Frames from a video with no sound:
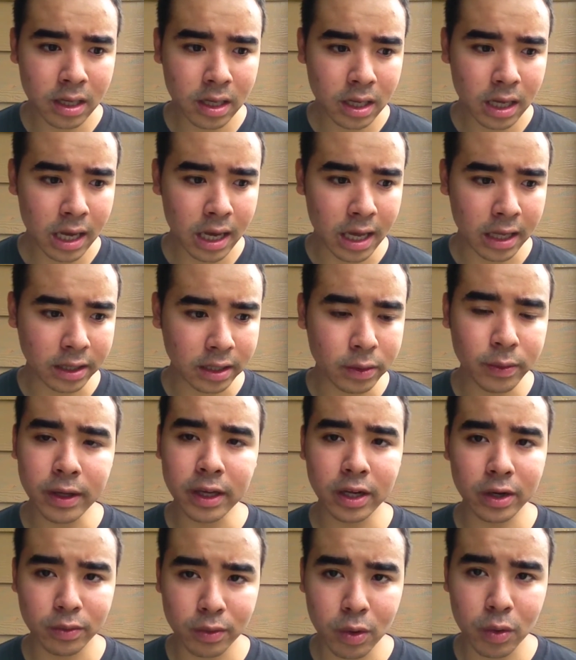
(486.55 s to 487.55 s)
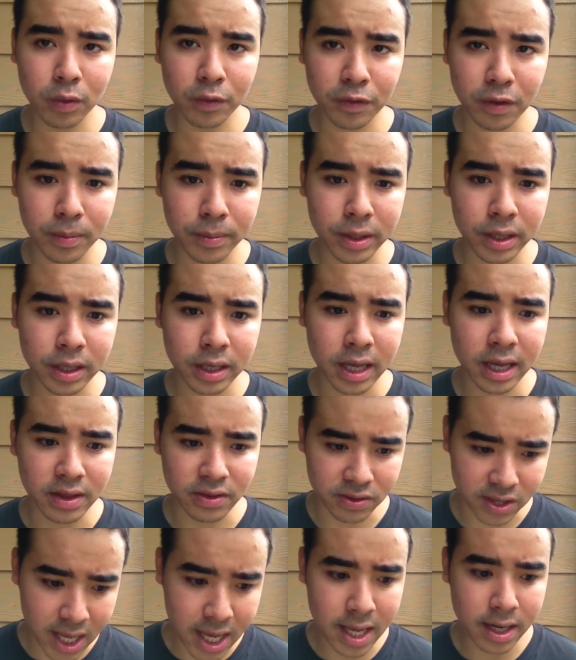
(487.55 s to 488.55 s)
and you ain't grown from it, and
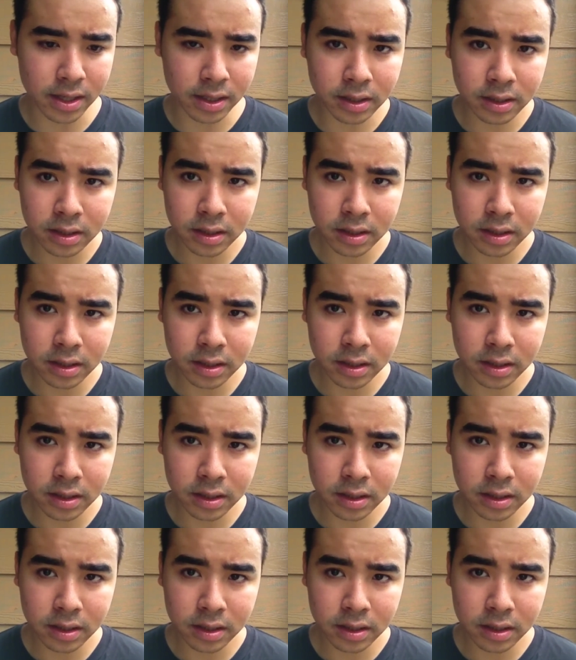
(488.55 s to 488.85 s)
then,